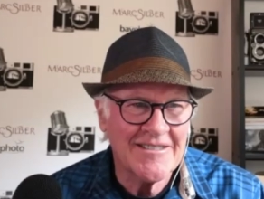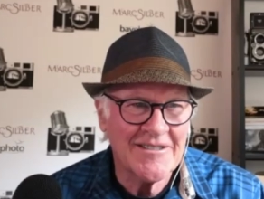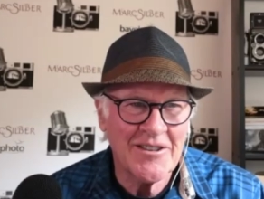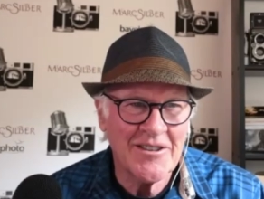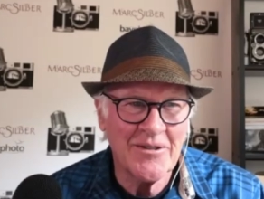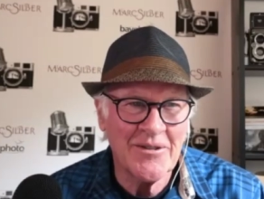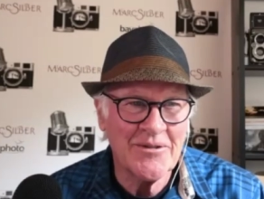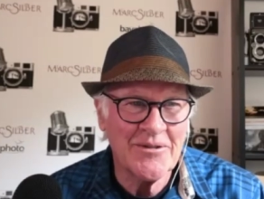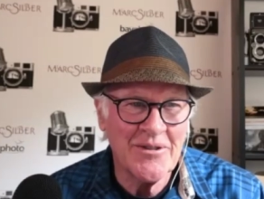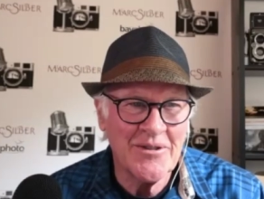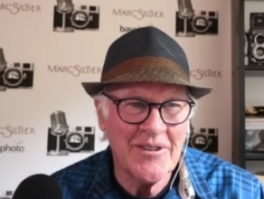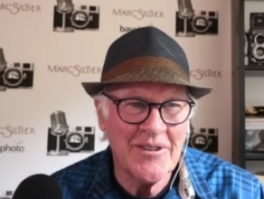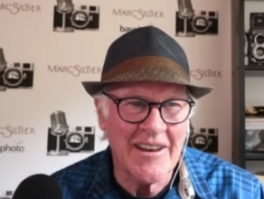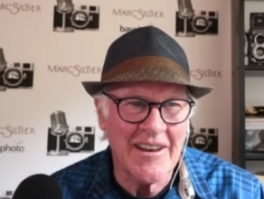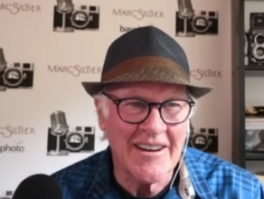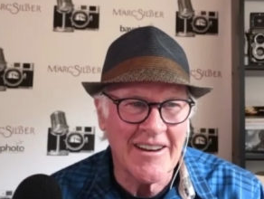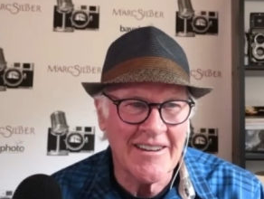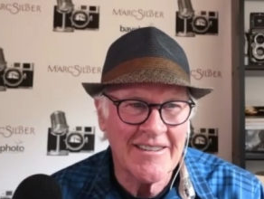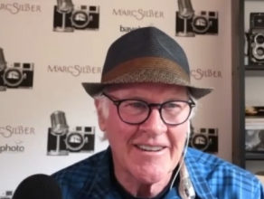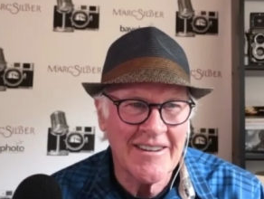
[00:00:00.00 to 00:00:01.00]
Don't do
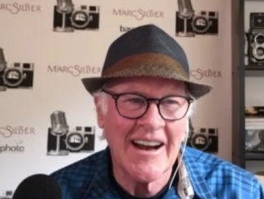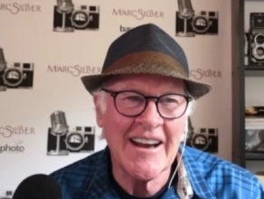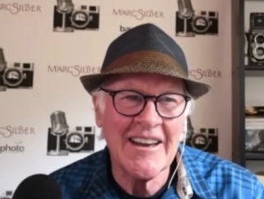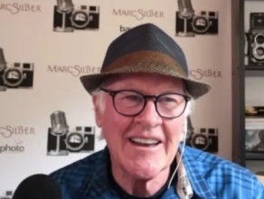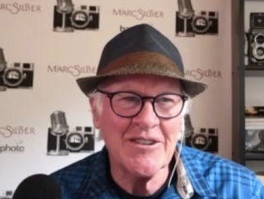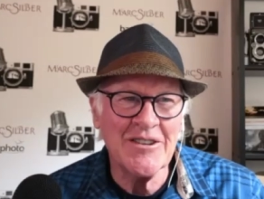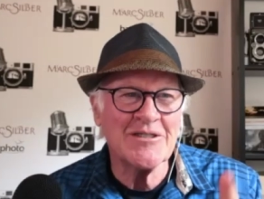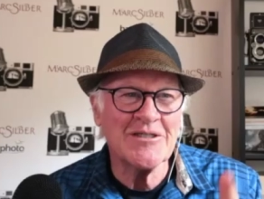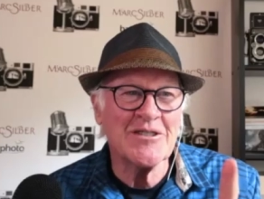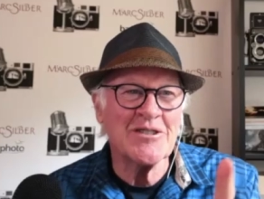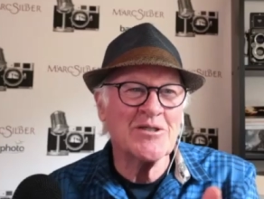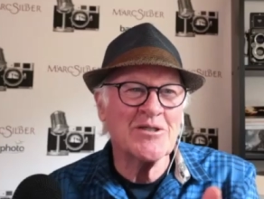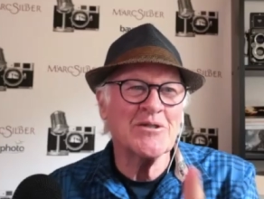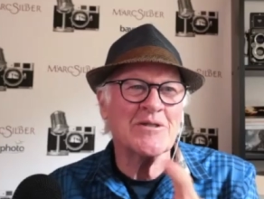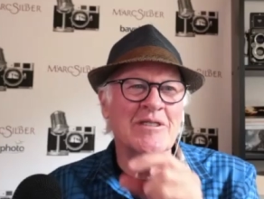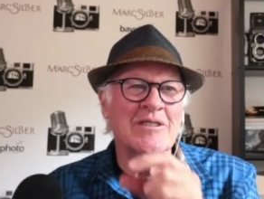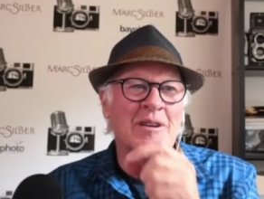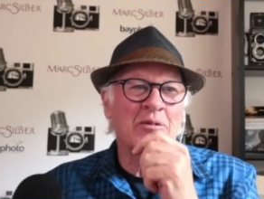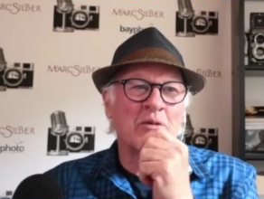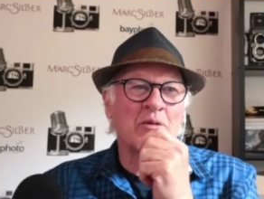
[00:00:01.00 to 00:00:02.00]
that. I used to do
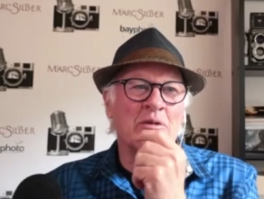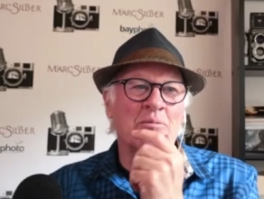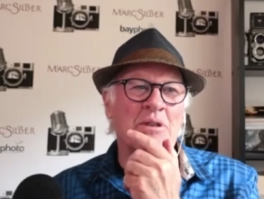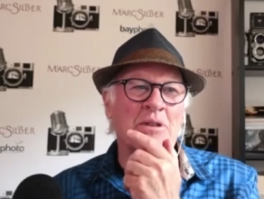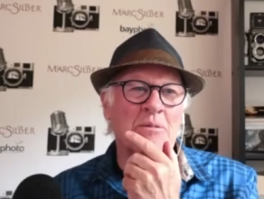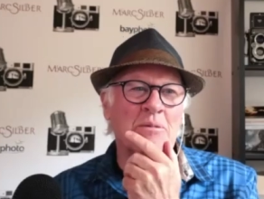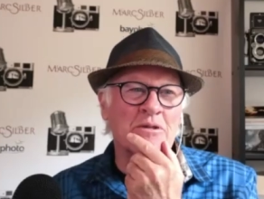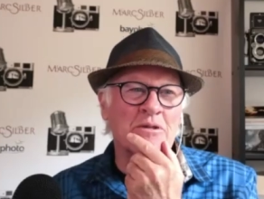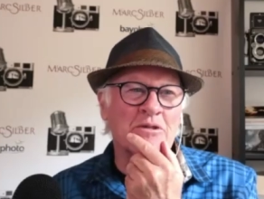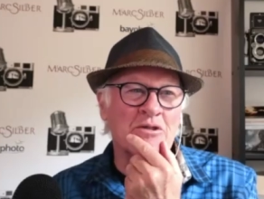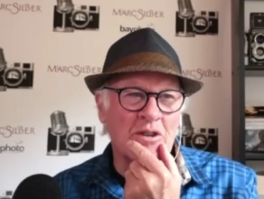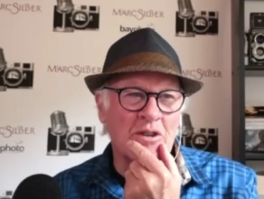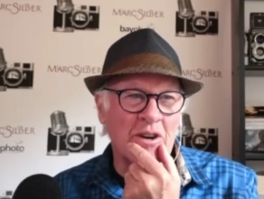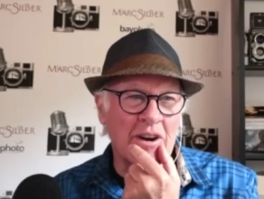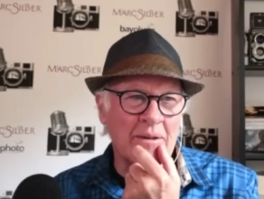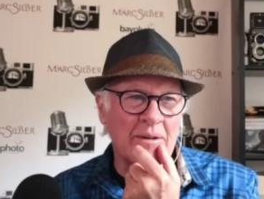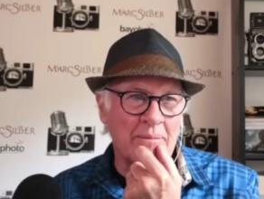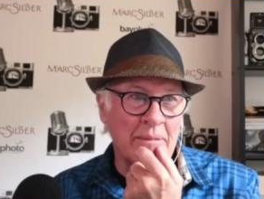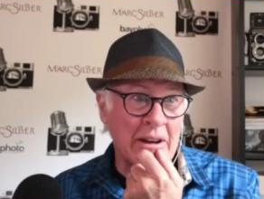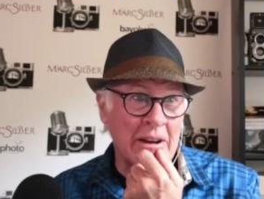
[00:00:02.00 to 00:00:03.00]
something when people would show
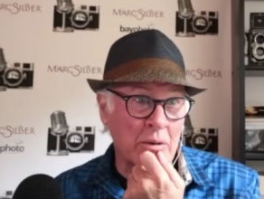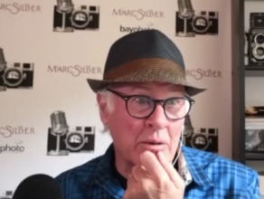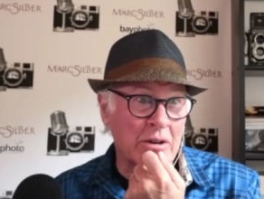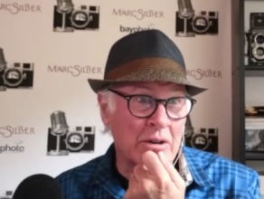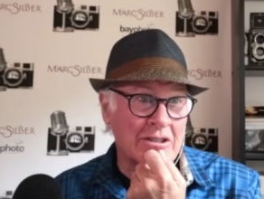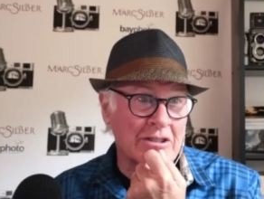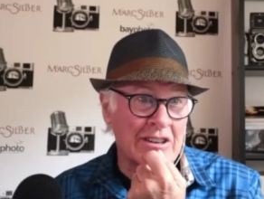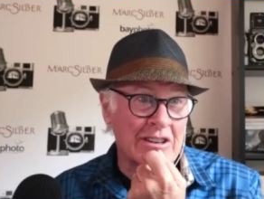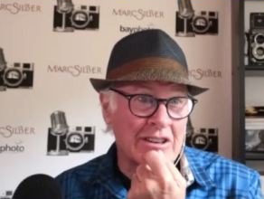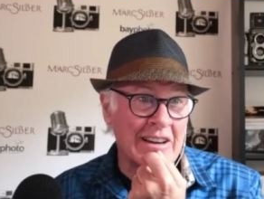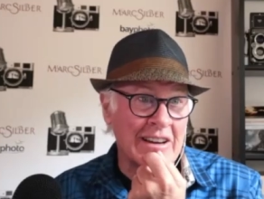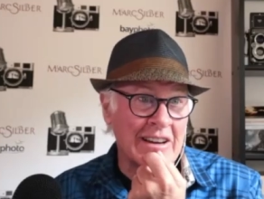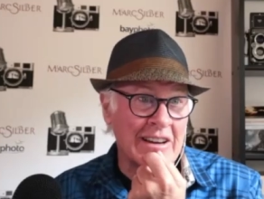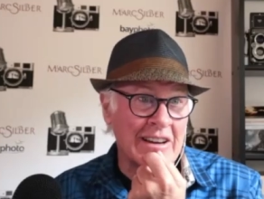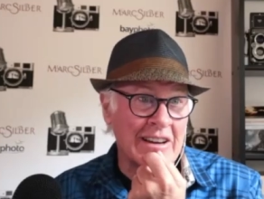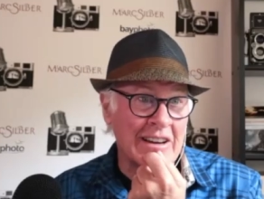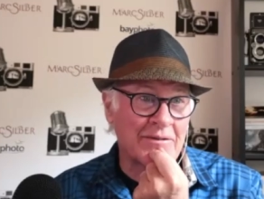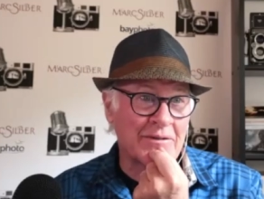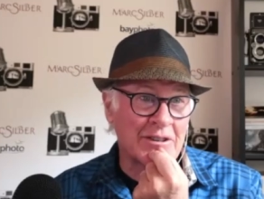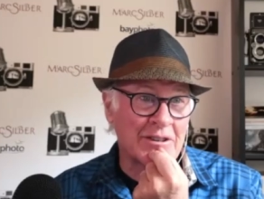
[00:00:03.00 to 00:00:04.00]
up in my
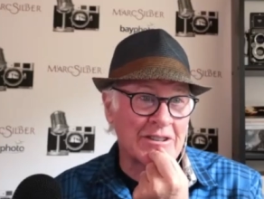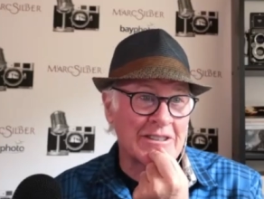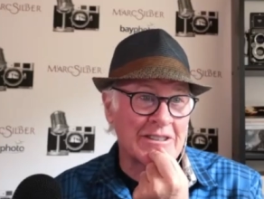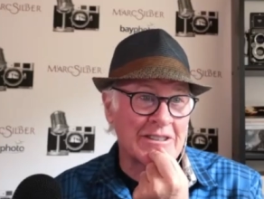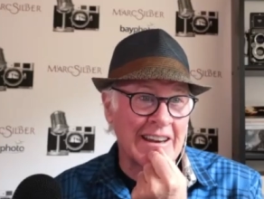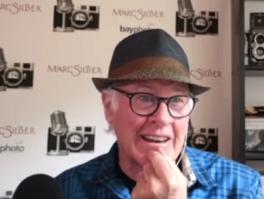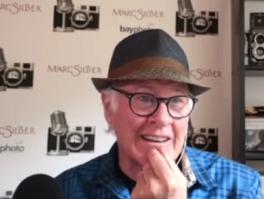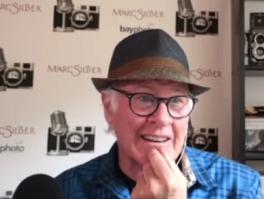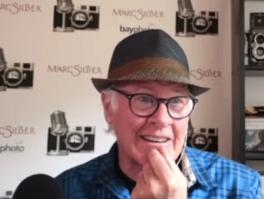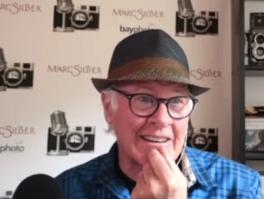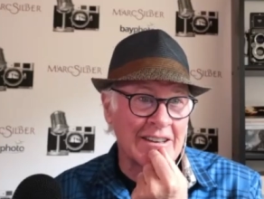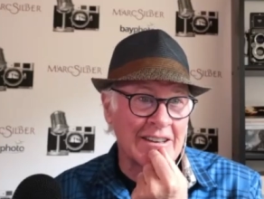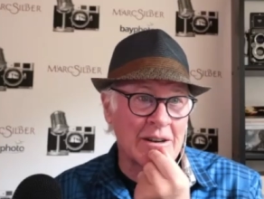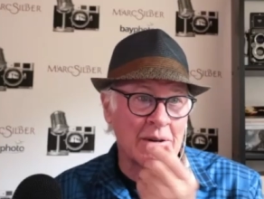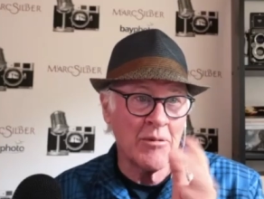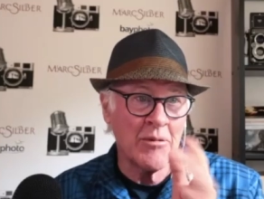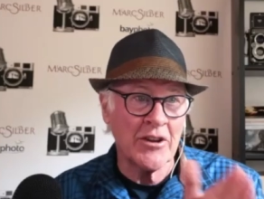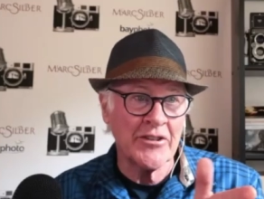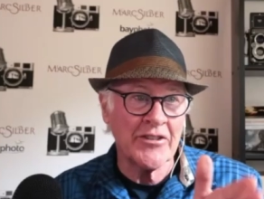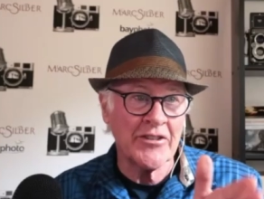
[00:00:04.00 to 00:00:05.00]
workshops the first day, you
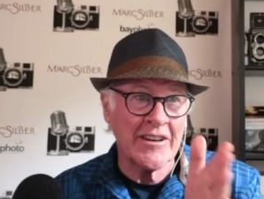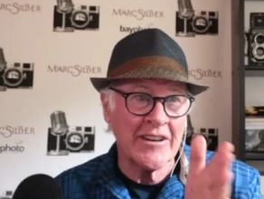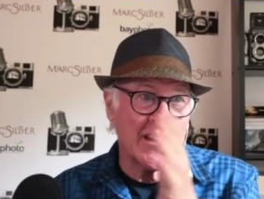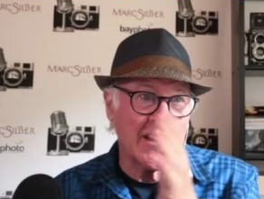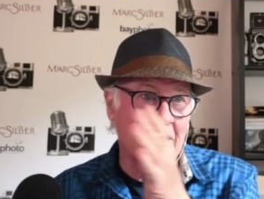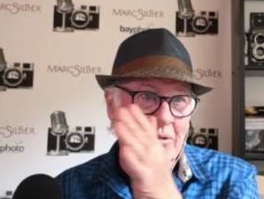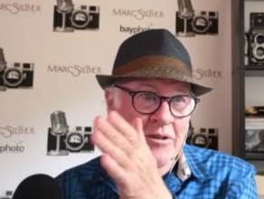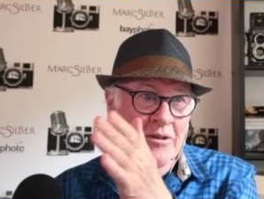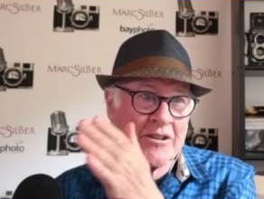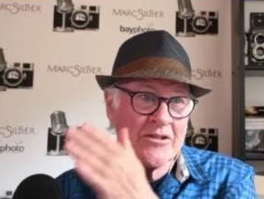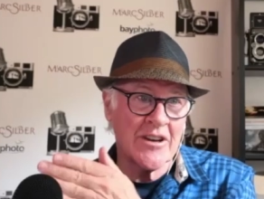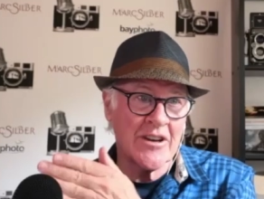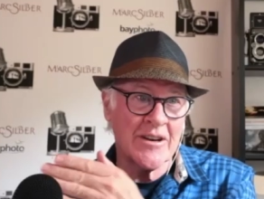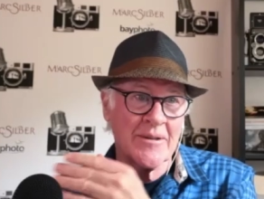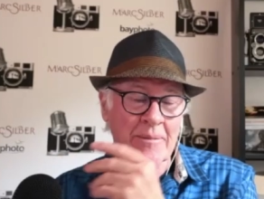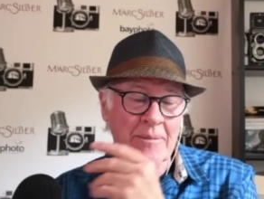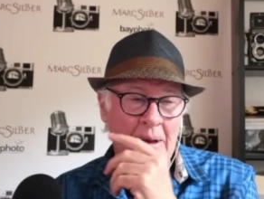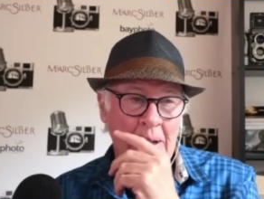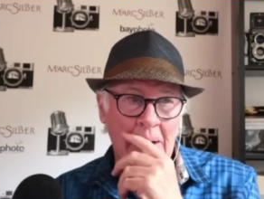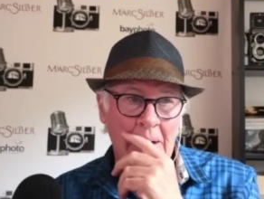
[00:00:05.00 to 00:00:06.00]
know, multi day
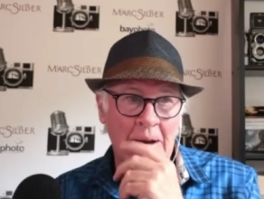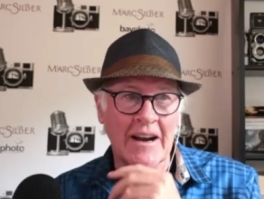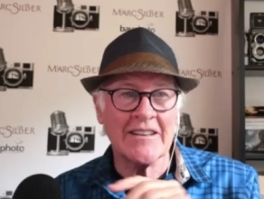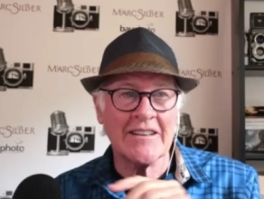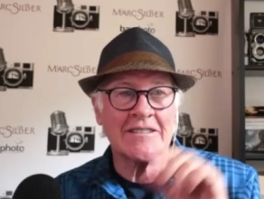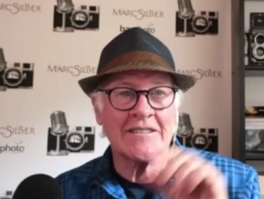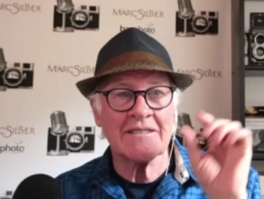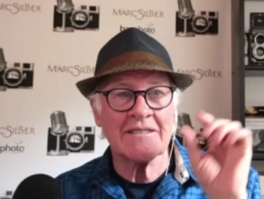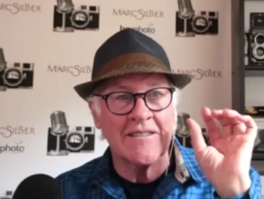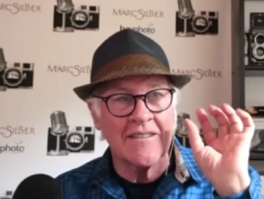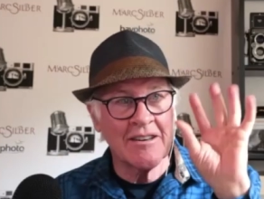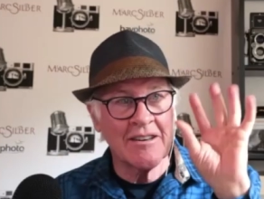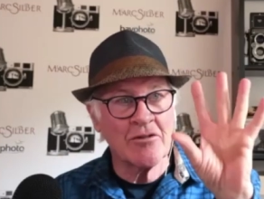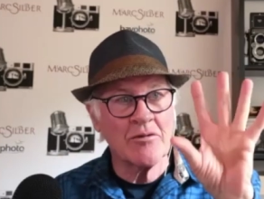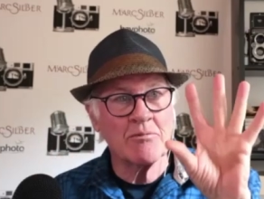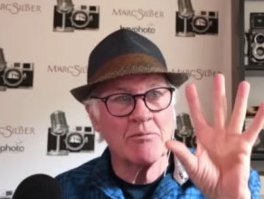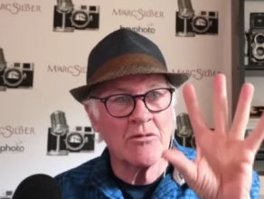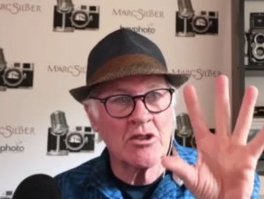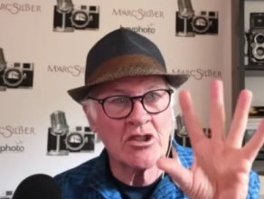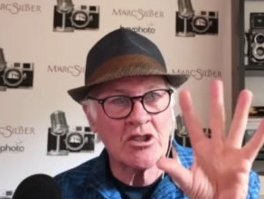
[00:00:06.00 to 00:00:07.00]
workshop, I'd mm-hmm. give
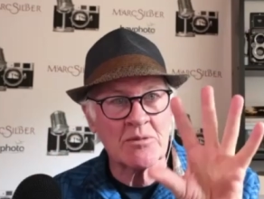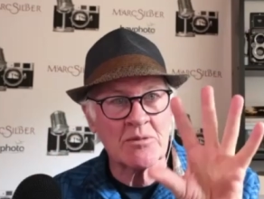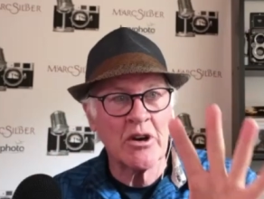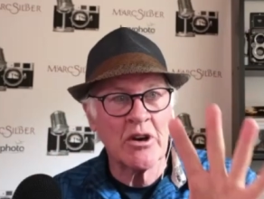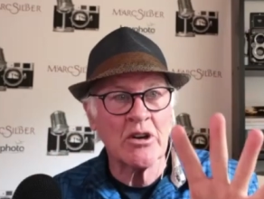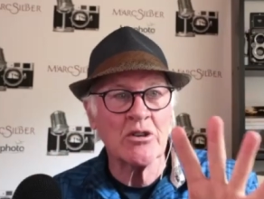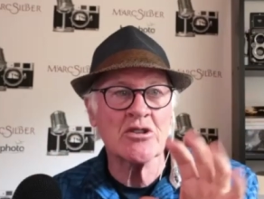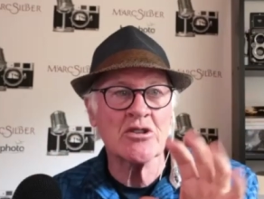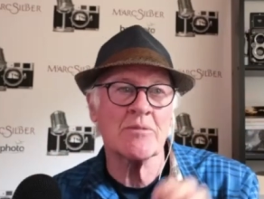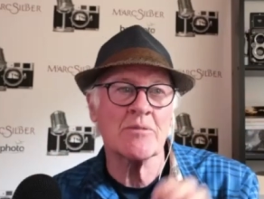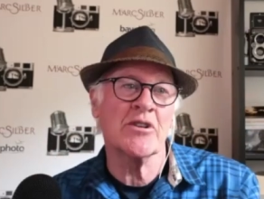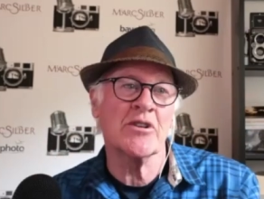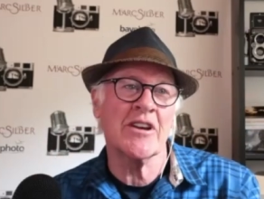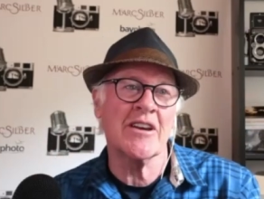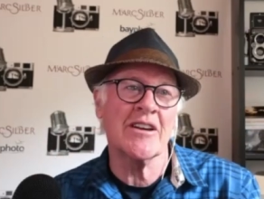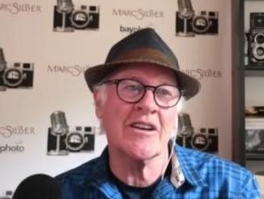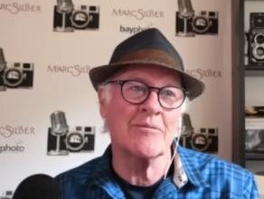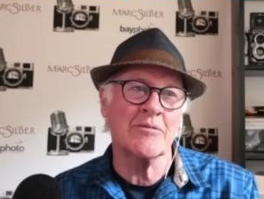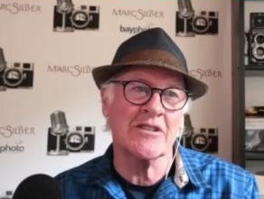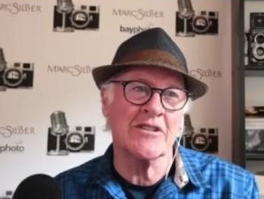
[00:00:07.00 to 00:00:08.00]
them disposable
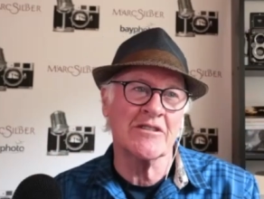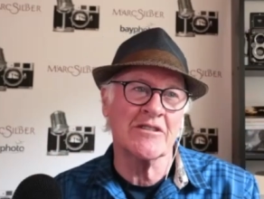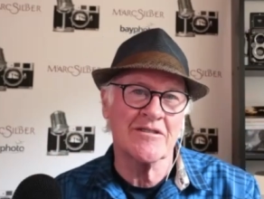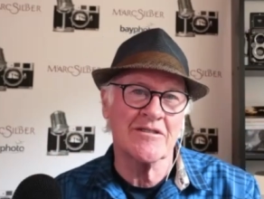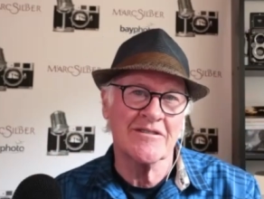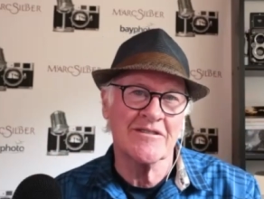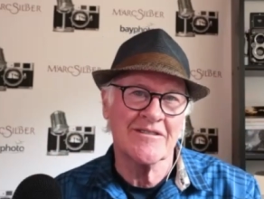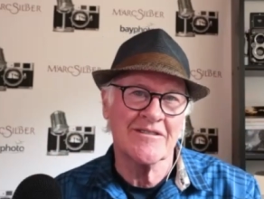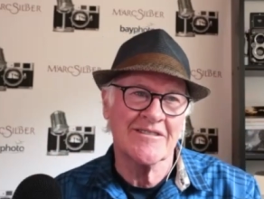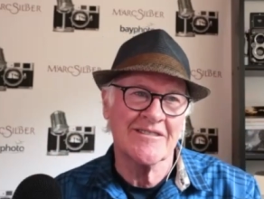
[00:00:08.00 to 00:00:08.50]
cameras.